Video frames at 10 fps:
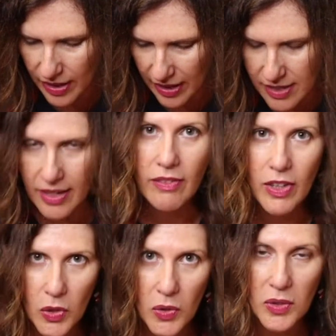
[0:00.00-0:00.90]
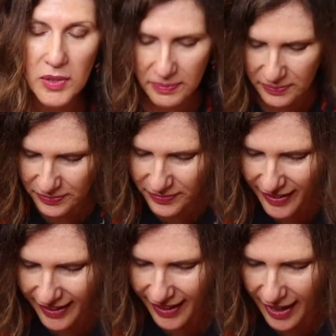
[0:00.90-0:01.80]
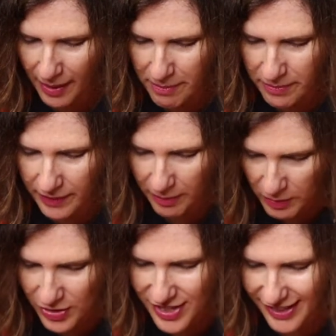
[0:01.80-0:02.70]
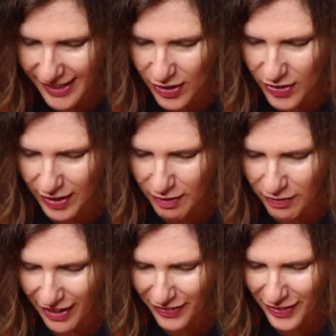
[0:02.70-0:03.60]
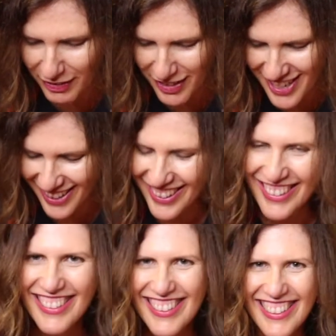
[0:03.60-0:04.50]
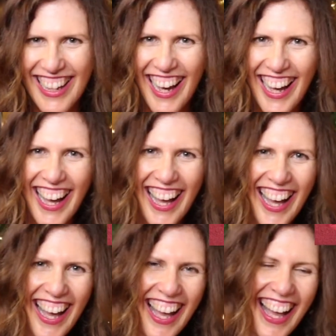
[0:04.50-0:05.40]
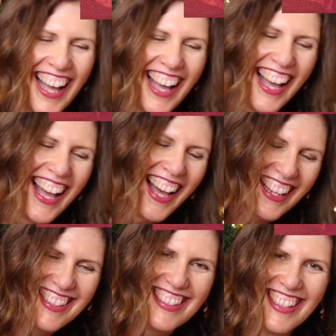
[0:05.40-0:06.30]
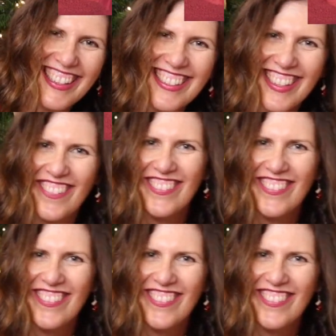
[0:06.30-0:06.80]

easily recalled. Amusingly, you then found the originals. I did. I